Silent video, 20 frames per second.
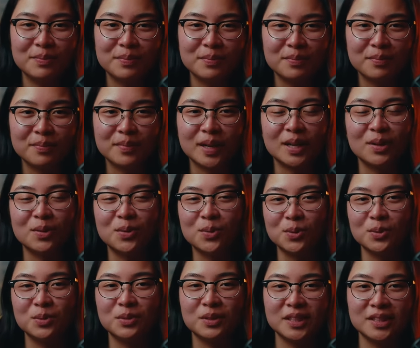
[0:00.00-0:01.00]
my
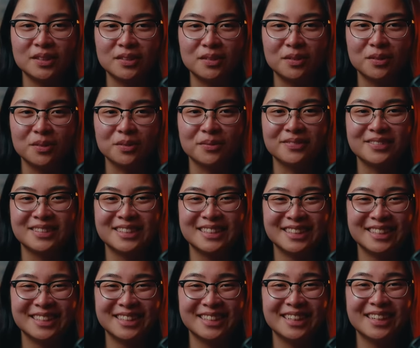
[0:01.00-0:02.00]
old little
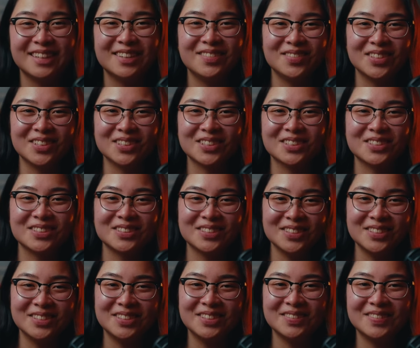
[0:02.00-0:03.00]
middle school
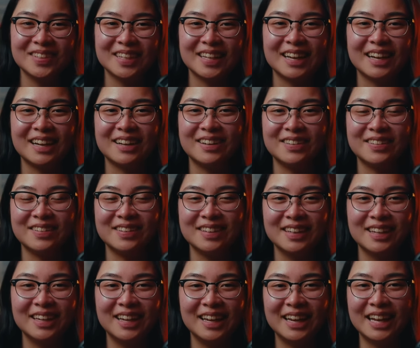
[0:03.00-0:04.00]
YouTube account.
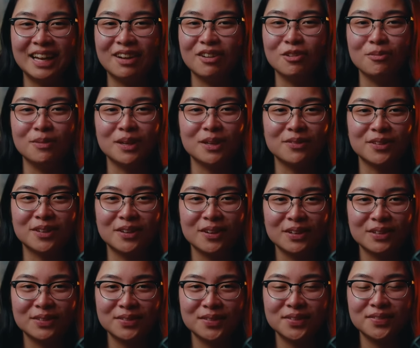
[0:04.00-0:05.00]
And now I make
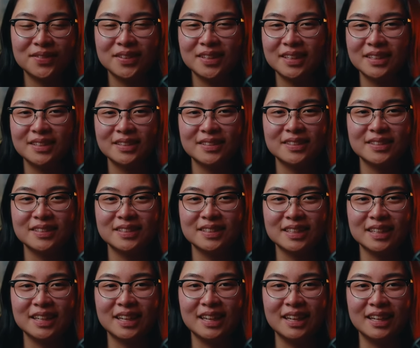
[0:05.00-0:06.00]
photography videos
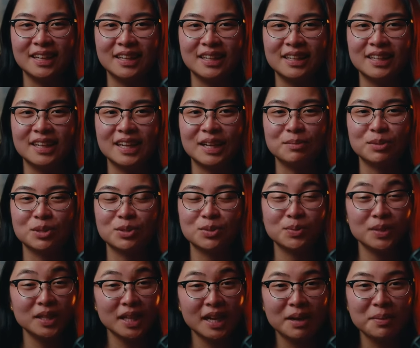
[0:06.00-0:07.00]
and I'm just
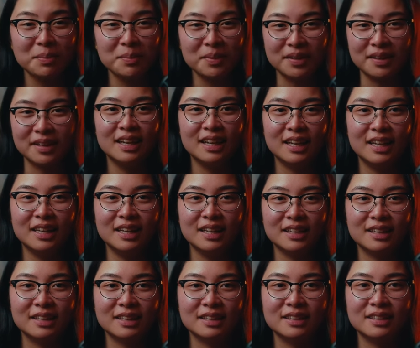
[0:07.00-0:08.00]
really happy.
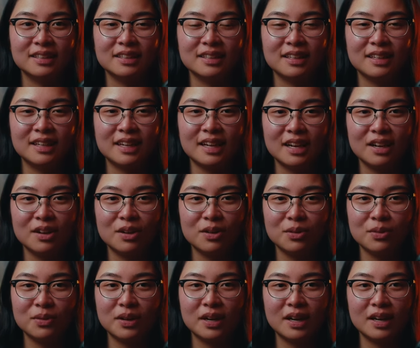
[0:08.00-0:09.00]
And
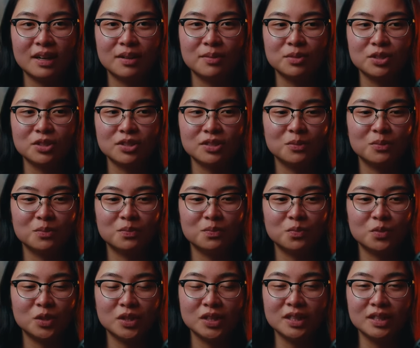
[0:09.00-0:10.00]
now I'm just
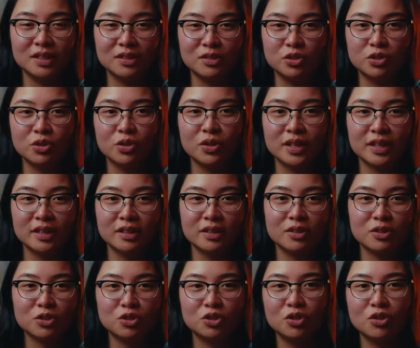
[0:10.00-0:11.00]
really enjoying
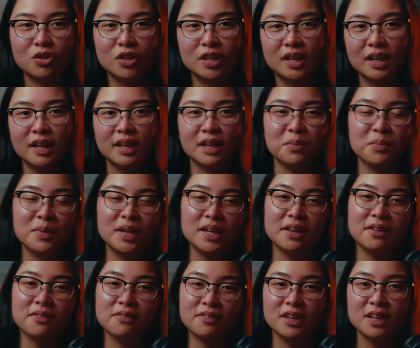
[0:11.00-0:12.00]
shooting and
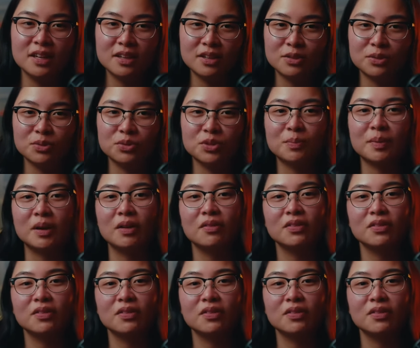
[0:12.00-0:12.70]
making videos about